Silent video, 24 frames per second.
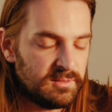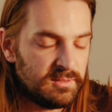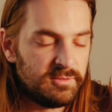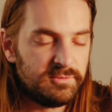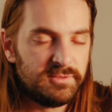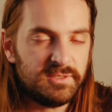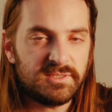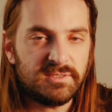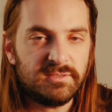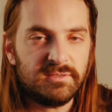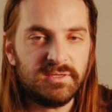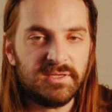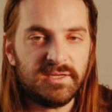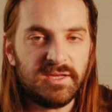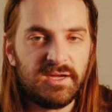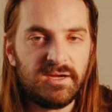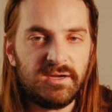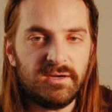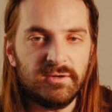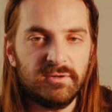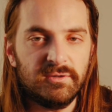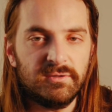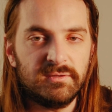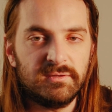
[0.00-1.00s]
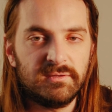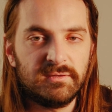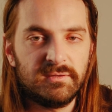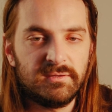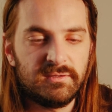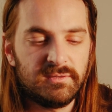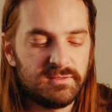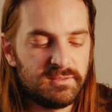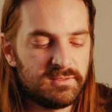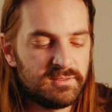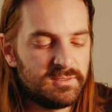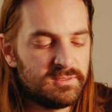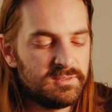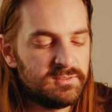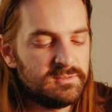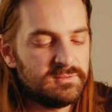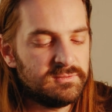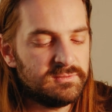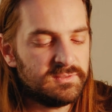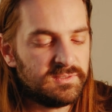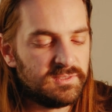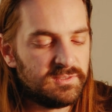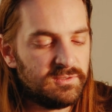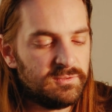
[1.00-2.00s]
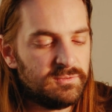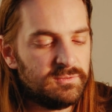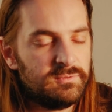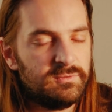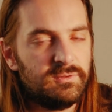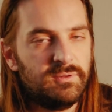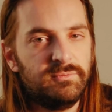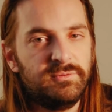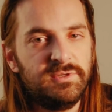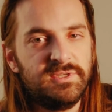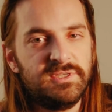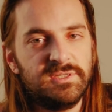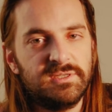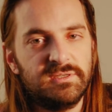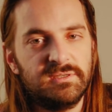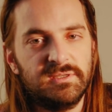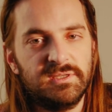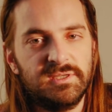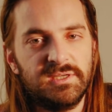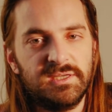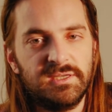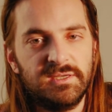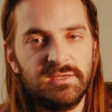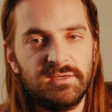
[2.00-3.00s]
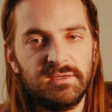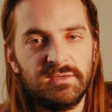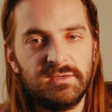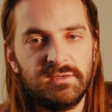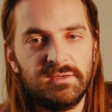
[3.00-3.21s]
they took it out. So originally,